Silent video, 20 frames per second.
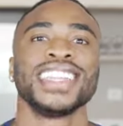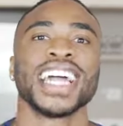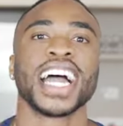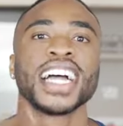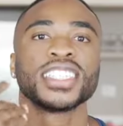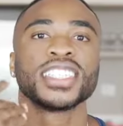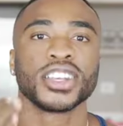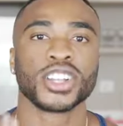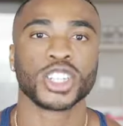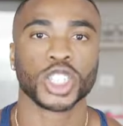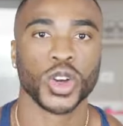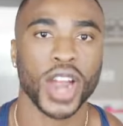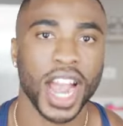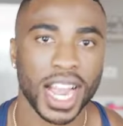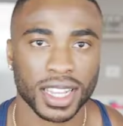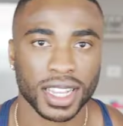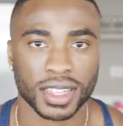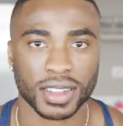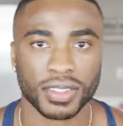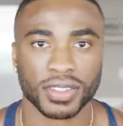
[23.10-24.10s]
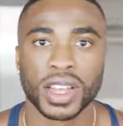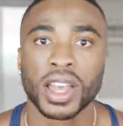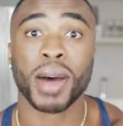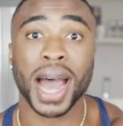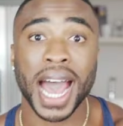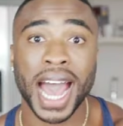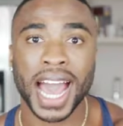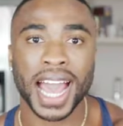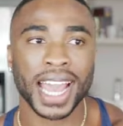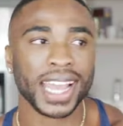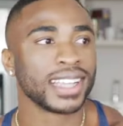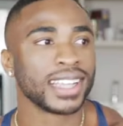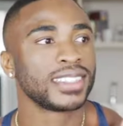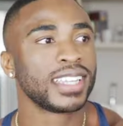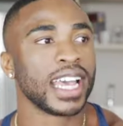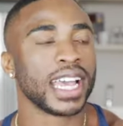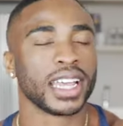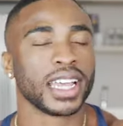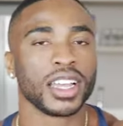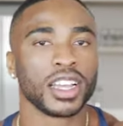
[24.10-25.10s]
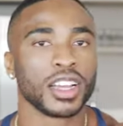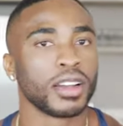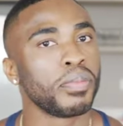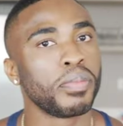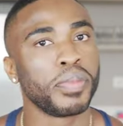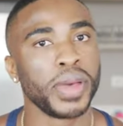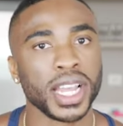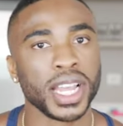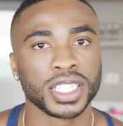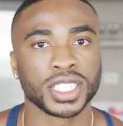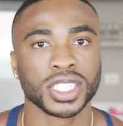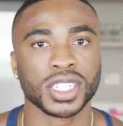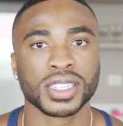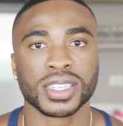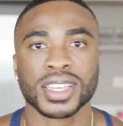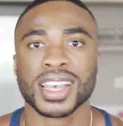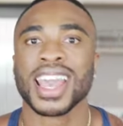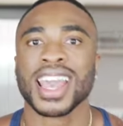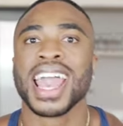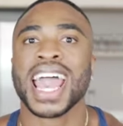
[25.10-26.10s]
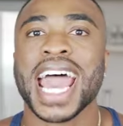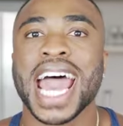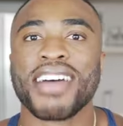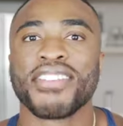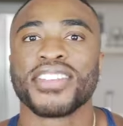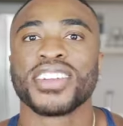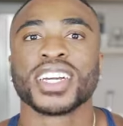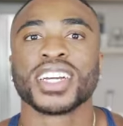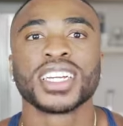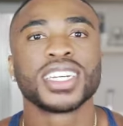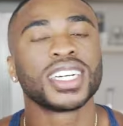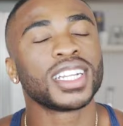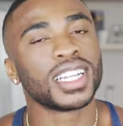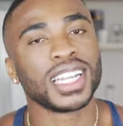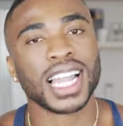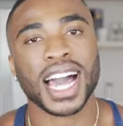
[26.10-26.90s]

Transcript: that's attractive by taking good pictures, having a good